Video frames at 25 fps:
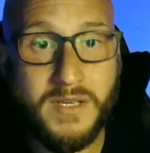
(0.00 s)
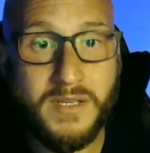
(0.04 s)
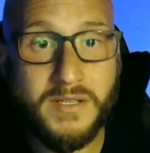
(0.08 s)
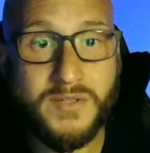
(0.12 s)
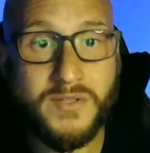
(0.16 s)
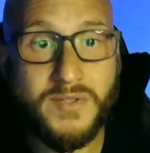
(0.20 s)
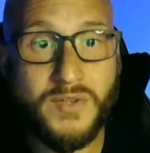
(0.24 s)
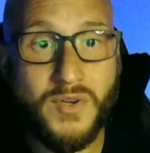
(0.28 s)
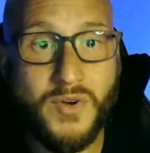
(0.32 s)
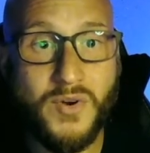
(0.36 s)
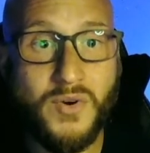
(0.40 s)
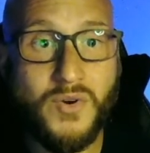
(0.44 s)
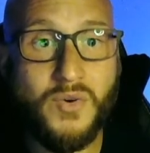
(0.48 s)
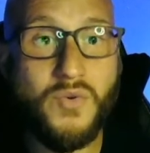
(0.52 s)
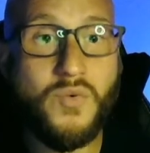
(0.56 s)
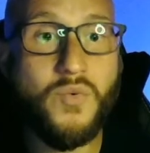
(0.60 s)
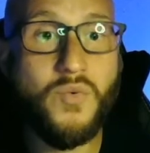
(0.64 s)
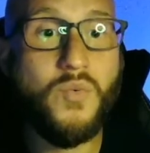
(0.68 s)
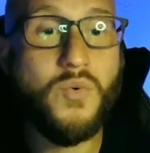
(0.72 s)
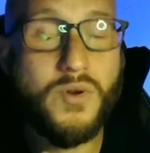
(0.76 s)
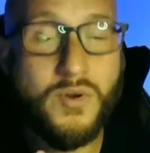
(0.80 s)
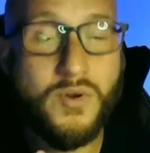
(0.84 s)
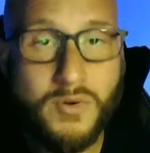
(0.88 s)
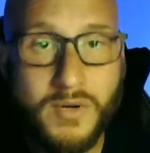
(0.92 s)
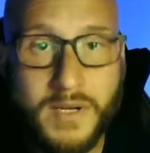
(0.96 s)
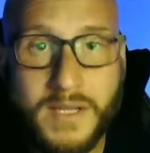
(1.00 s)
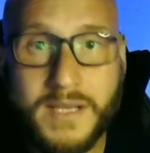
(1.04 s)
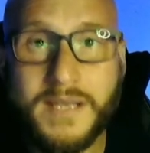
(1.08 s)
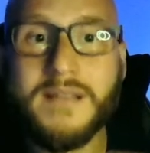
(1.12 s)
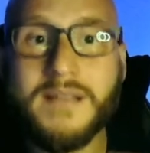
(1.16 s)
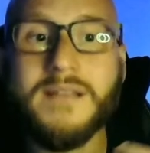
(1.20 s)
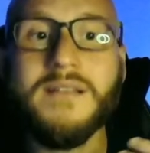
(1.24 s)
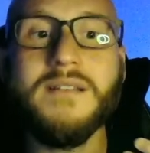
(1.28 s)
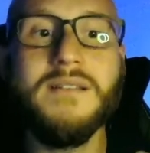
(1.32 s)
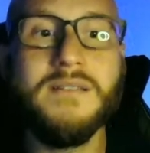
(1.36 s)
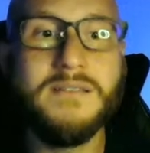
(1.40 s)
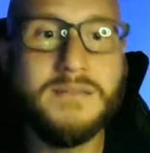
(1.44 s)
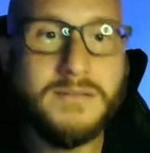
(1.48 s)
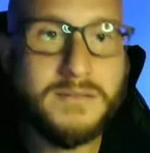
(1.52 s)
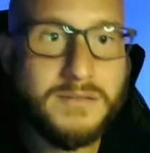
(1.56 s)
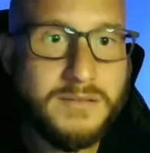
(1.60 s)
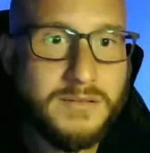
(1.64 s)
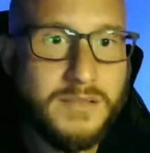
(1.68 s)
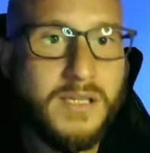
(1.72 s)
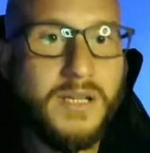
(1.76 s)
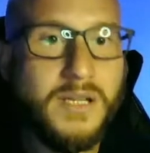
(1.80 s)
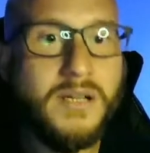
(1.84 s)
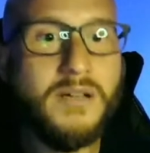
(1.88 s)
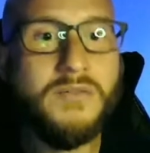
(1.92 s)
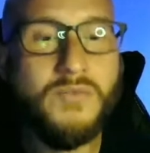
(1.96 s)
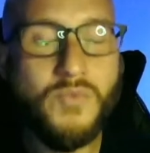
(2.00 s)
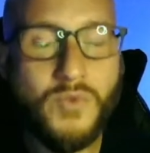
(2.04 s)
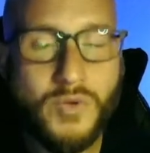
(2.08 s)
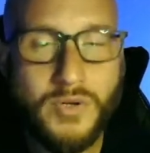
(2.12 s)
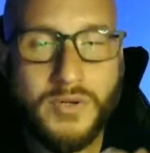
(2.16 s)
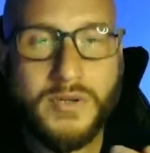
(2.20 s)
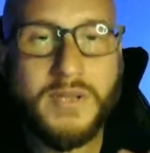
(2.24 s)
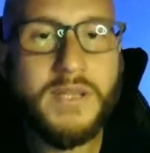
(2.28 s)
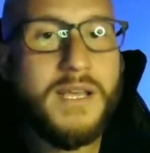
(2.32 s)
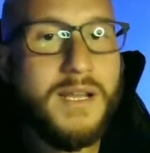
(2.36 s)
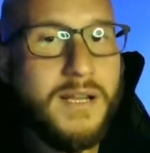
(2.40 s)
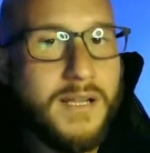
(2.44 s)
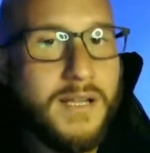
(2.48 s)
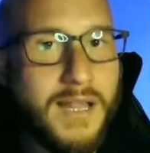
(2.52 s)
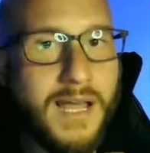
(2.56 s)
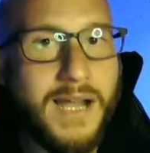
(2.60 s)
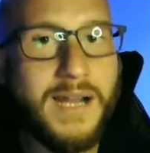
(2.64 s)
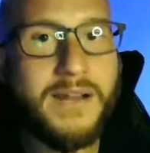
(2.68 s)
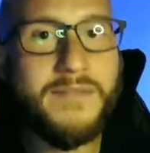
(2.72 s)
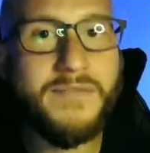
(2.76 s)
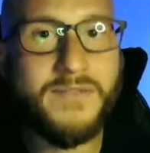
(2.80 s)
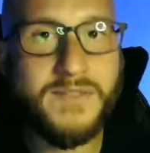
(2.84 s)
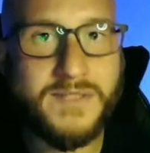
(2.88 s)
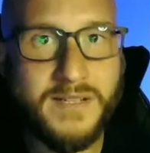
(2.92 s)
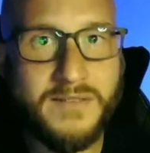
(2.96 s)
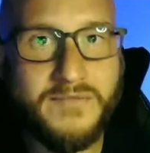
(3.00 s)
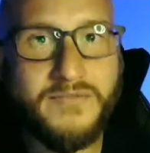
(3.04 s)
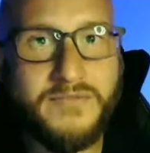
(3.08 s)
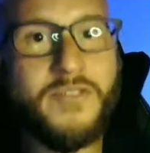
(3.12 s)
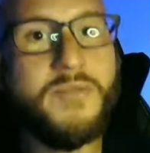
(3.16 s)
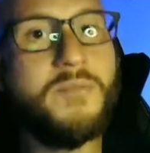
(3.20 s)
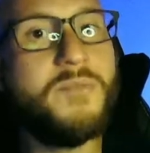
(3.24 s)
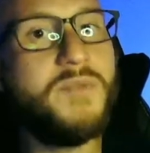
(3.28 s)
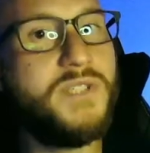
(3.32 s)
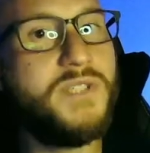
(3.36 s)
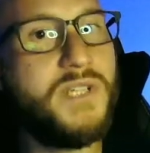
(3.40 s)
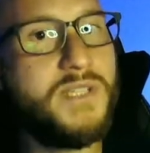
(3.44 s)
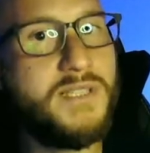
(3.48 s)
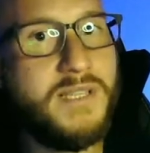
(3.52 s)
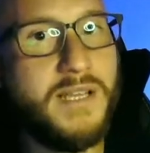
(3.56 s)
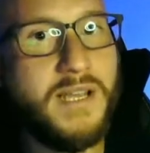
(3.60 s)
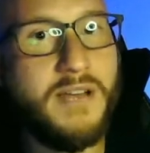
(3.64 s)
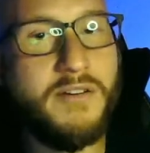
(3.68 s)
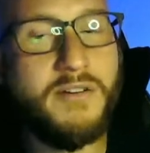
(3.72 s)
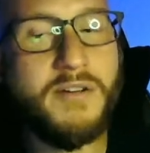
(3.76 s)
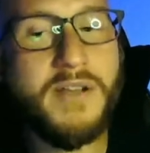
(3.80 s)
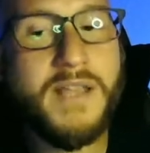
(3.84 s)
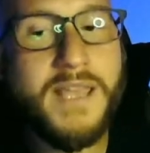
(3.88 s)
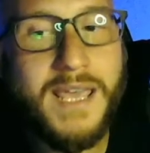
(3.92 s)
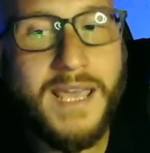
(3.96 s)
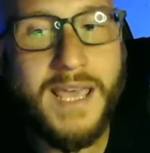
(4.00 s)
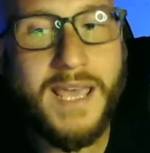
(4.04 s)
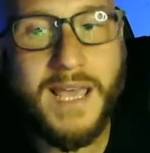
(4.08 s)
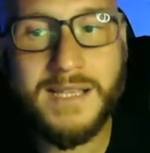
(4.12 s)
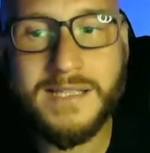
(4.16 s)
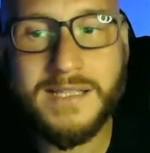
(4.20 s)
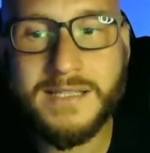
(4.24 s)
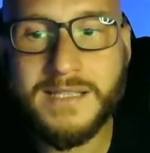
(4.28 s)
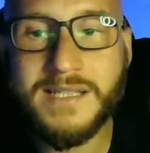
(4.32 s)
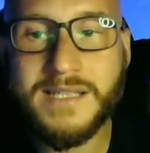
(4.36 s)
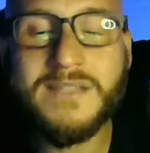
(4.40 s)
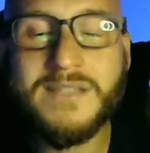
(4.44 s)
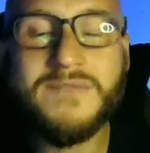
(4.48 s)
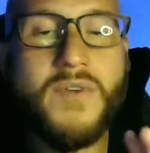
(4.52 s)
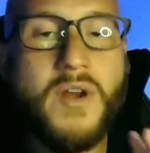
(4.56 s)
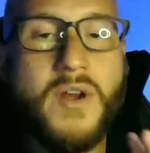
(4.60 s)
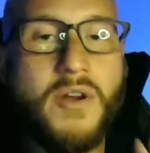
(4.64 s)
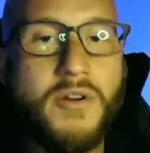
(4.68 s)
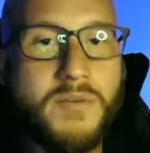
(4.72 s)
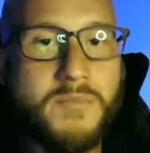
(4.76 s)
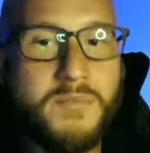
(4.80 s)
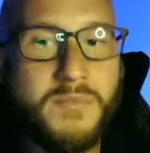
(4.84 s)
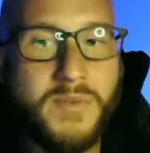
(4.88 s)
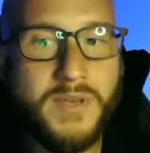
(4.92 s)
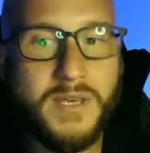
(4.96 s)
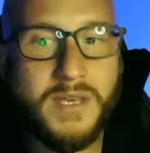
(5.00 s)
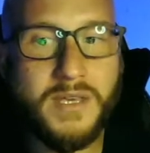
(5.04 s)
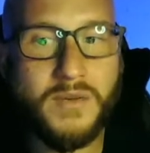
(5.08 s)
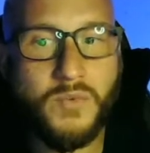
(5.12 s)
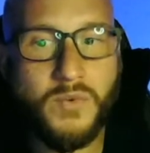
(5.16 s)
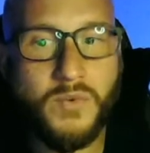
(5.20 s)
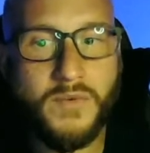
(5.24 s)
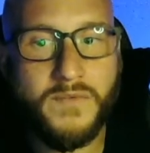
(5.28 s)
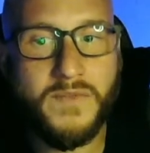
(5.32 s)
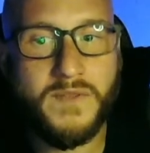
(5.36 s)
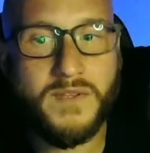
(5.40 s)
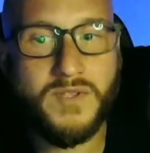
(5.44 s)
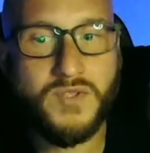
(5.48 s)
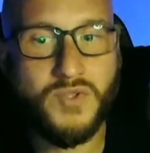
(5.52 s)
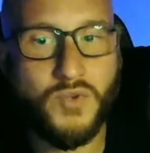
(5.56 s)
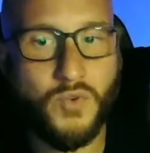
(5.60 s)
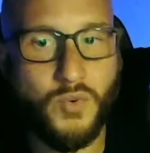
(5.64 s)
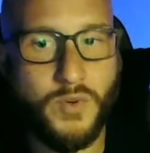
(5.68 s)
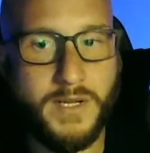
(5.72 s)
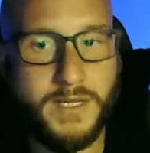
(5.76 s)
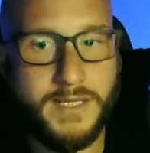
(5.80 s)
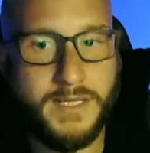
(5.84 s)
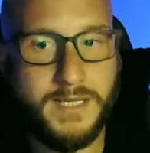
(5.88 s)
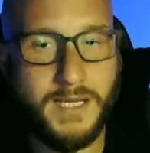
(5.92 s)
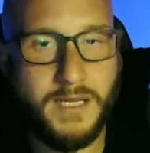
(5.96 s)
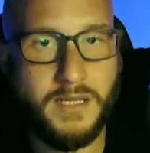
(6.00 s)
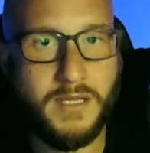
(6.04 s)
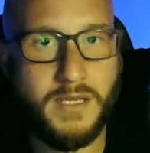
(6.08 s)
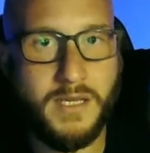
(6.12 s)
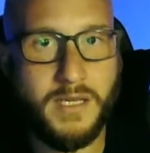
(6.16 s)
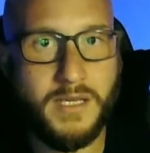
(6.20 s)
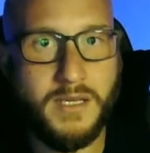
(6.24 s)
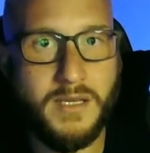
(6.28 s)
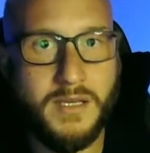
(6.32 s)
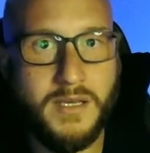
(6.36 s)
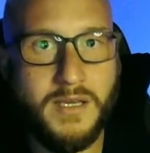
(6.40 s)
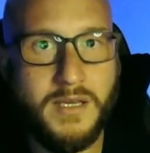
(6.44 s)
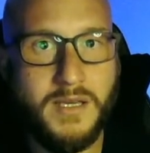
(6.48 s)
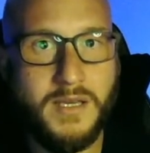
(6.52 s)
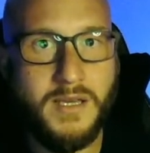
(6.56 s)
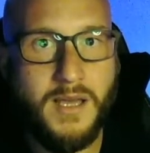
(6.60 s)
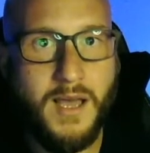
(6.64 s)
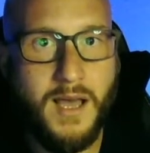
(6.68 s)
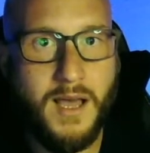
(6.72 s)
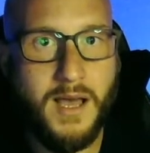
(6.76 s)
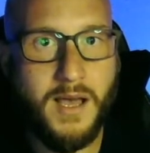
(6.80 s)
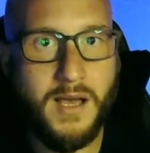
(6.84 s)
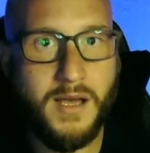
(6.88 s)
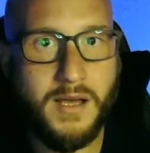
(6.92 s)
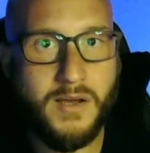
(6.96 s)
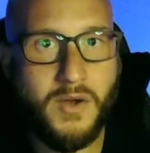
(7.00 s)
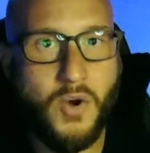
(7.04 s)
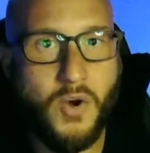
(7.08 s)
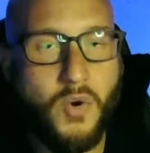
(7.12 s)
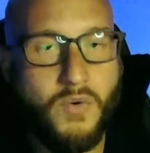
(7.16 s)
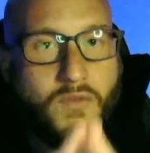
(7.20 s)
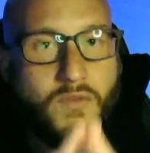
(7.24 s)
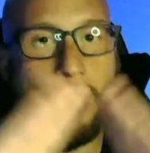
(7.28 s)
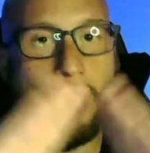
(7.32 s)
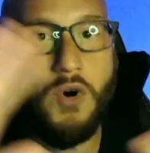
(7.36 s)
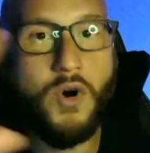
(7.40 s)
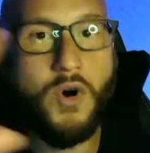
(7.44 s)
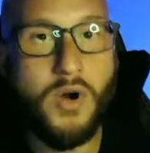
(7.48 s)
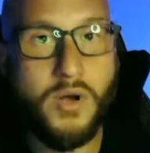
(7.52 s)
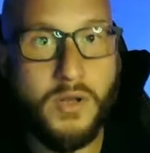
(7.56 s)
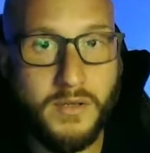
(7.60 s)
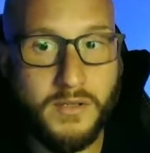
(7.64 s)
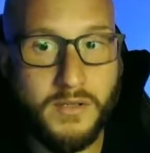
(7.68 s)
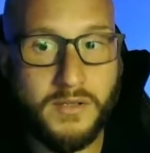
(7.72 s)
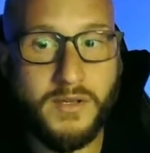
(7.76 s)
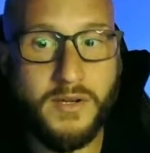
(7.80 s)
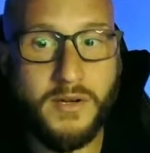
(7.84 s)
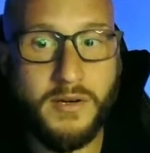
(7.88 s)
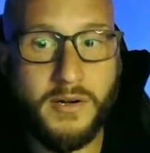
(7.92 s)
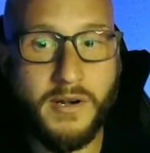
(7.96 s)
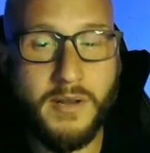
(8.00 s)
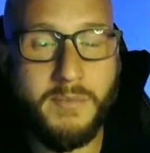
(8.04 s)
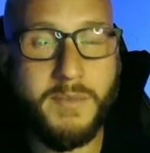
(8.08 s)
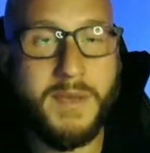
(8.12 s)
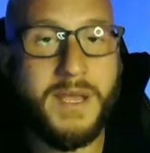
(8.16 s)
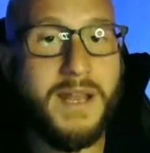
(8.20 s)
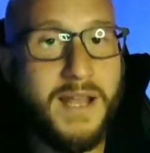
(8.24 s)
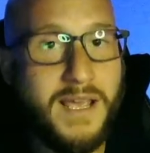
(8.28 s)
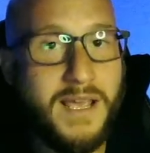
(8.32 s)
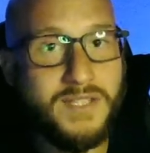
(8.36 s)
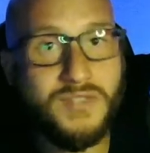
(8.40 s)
So we're going to get a lot of stuff from Jason Aaron. He's very big with the storytelling overall. You know what I mean?